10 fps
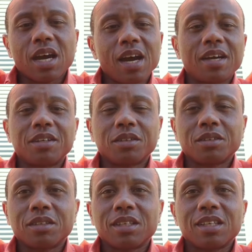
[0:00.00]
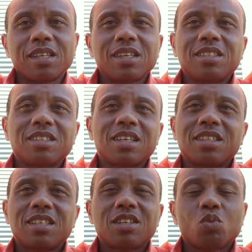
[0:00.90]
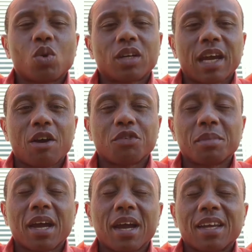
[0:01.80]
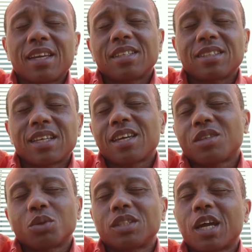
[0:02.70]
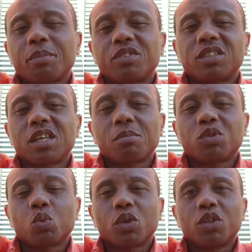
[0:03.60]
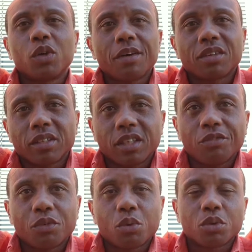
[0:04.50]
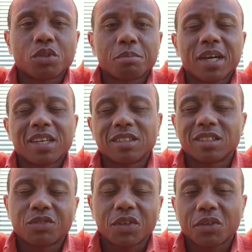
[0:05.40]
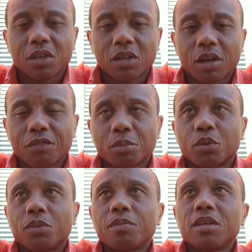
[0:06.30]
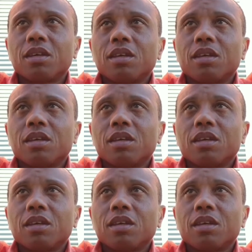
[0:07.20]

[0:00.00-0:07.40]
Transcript: tire, and it didn't work out for me. I can't stand those type of stems where you have to lean forward on the bike because it's very uncomfortable.